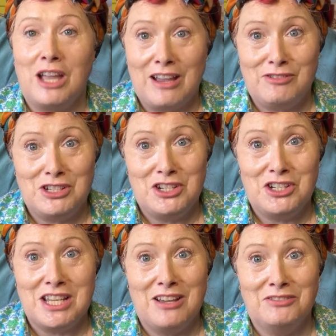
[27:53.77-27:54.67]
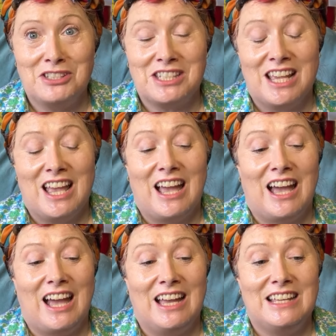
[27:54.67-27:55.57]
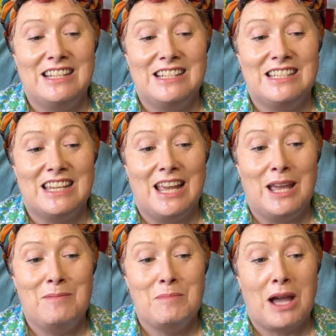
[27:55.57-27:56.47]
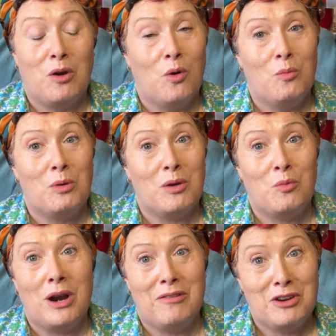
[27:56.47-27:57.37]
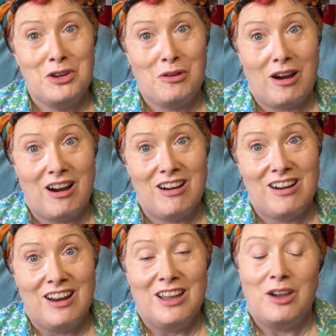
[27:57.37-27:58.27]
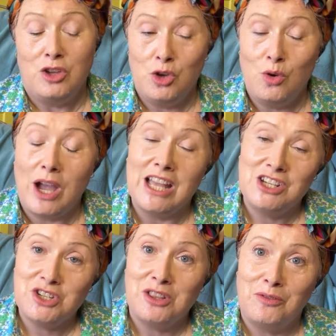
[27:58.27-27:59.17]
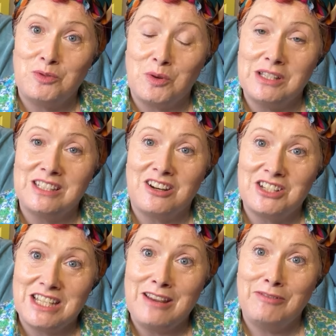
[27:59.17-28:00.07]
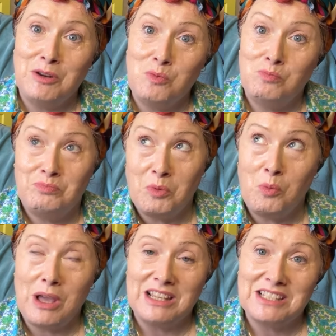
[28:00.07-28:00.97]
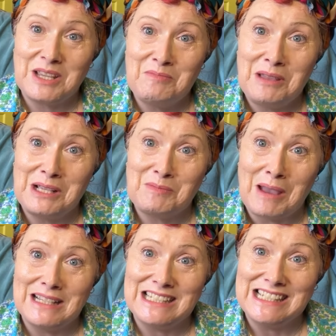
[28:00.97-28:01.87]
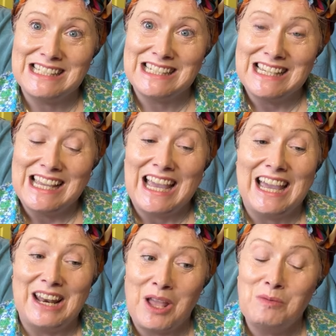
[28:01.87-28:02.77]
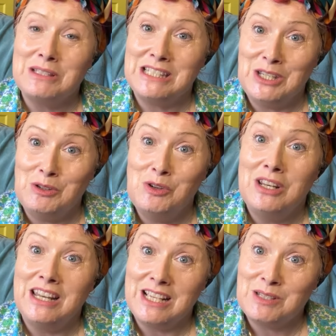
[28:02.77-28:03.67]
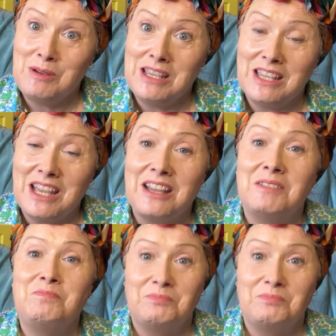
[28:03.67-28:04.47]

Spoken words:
Look after yourselves. And I hope wherever you are, you and your loved ones are safe and well as can be expected. And I will see you next week.